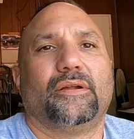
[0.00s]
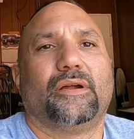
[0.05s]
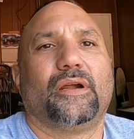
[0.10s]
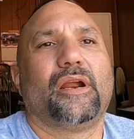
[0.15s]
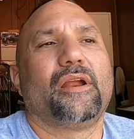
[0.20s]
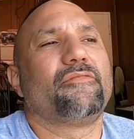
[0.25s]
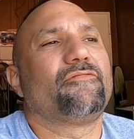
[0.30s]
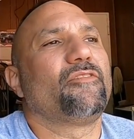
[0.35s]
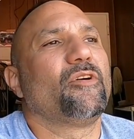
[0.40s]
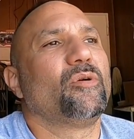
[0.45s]

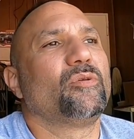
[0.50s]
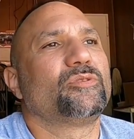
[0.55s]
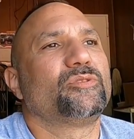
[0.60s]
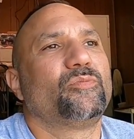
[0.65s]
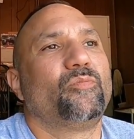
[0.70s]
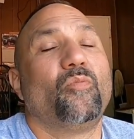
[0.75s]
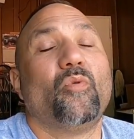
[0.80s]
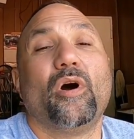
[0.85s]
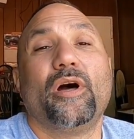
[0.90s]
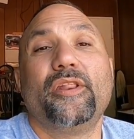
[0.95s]
All right,
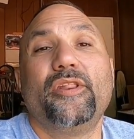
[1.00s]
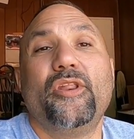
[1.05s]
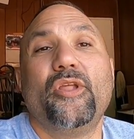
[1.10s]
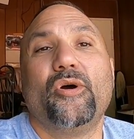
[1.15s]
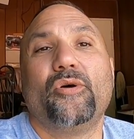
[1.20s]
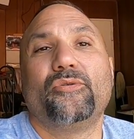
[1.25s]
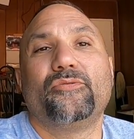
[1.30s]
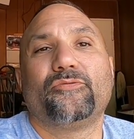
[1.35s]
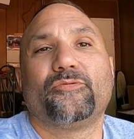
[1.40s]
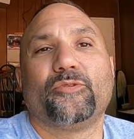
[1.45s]
folks, one
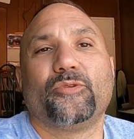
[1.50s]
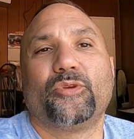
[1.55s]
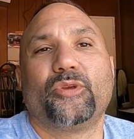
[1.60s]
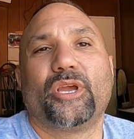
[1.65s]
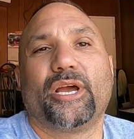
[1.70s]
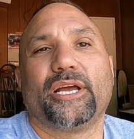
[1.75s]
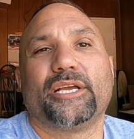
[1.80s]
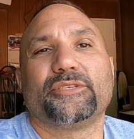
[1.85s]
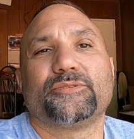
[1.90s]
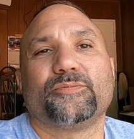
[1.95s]
note for you
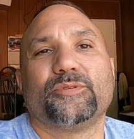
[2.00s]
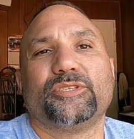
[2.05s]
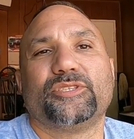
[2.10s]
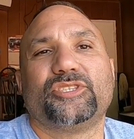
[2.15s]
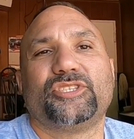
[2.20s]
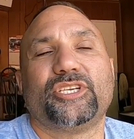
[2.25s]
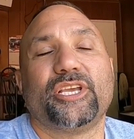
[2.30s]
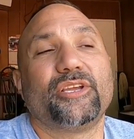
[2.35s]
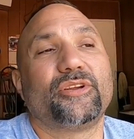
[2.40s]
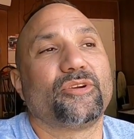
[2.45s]
guys with
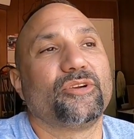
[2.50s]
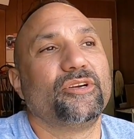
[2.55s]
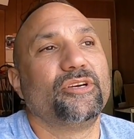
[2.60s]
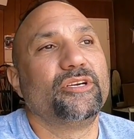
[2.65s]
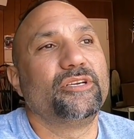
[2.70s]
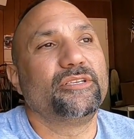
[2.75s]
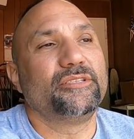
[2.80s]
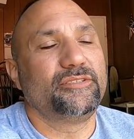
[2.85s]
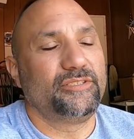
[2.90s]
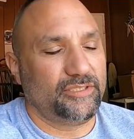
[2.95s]
shaker
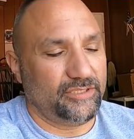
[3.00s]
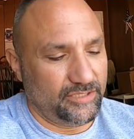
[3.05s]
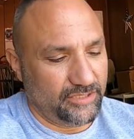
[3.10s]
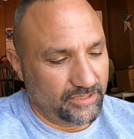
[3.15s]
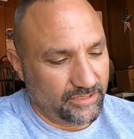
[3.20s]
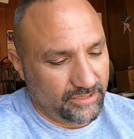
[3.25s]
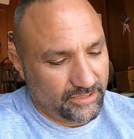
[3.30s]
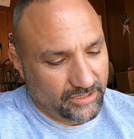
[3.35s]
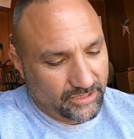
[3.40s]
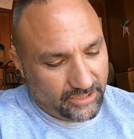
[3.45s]
hoods,
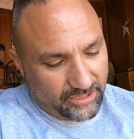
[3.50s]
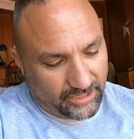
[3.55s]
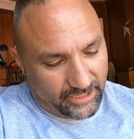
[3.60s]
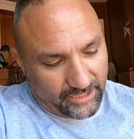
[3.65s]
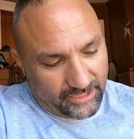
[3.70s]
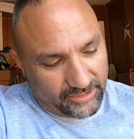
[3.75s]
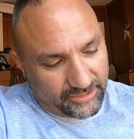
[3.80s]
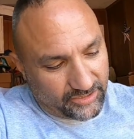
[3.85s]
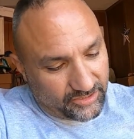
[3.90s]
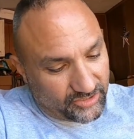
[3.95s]

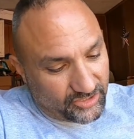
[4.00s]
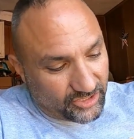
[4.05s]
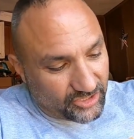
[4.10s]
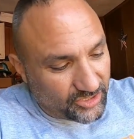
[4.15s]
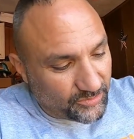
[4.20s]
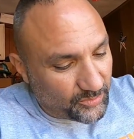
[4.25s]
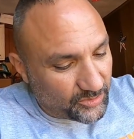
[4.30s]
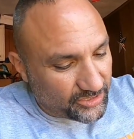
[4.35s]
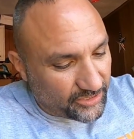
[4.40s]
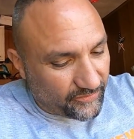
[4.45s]
and this is
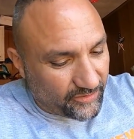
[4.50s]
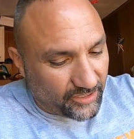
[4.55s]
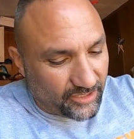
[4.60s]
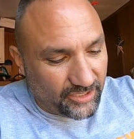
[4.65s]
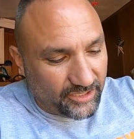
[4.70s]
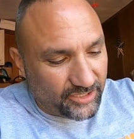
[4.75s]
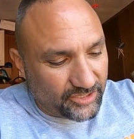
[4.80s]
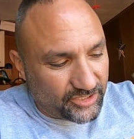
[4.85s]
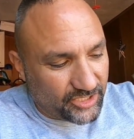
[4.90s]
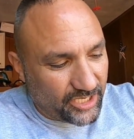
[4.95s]
just
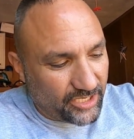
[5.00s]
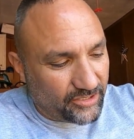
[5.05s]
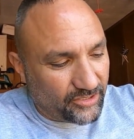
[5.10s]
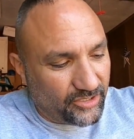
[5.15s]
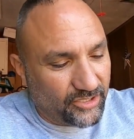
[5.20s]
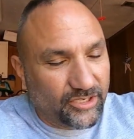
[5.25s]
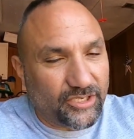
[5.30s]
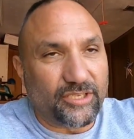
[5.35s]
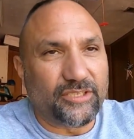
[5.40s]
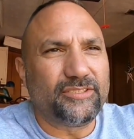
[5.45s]
specifically the
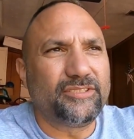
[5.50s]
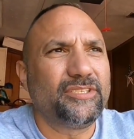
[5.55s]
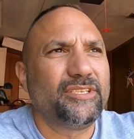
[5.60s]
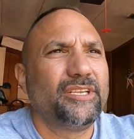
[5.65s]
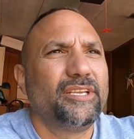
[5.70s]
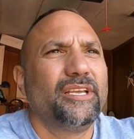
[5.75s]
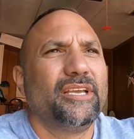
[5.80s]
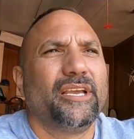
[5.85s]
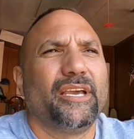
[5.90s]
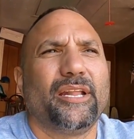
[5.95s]
shaker hoods,
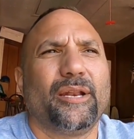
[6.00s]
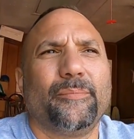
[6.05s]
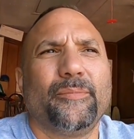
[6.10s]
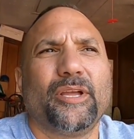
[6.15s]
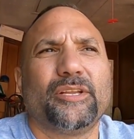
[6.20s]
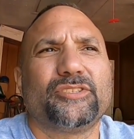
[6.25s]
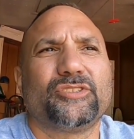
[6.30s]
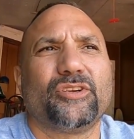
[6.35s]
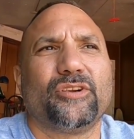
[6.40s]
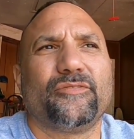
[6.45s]
and I'm
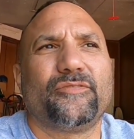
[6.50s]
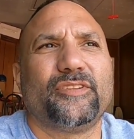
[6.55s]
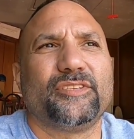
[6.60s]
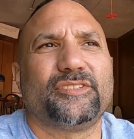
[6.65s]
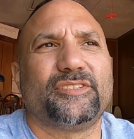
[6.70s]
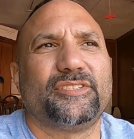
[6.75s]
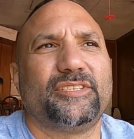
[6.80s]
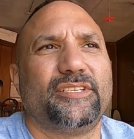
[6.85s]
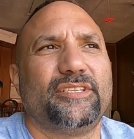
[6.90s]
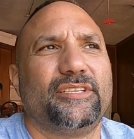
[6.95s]
not sure if
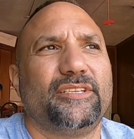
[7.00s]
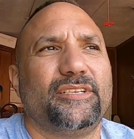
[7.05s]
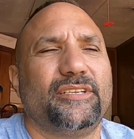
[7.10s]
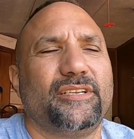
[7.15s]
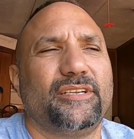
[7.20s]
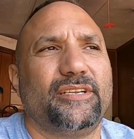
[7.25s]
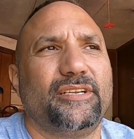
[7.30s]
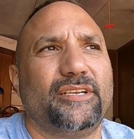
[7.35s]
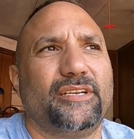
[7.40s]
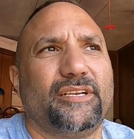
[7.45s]
this is in
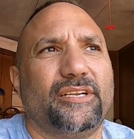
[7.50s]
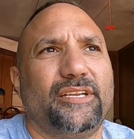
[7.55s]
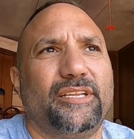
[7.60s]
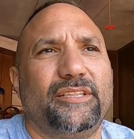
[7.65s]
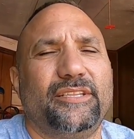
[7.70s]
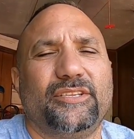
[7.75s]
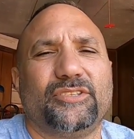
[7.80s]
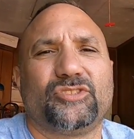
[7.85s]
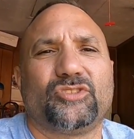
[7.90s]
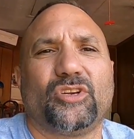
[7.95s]
the
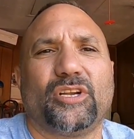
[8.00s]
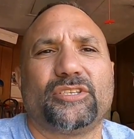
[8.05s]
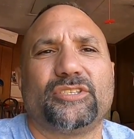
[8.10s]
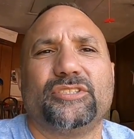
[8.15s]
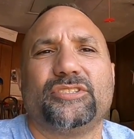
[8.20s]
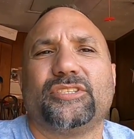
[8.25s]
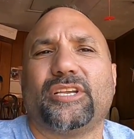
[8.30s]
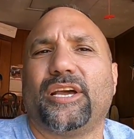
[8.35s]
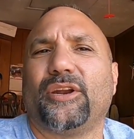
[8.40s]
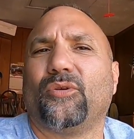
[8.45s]

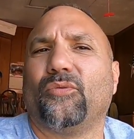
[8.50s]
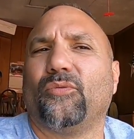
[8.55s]
instructions. I